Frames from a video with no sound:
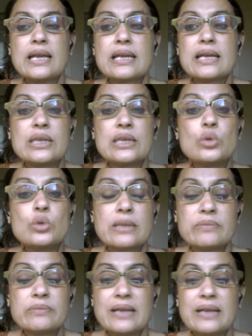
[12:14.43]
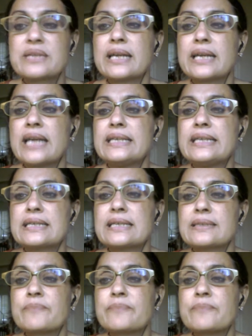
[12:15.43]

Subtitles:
you sometimes get ideas.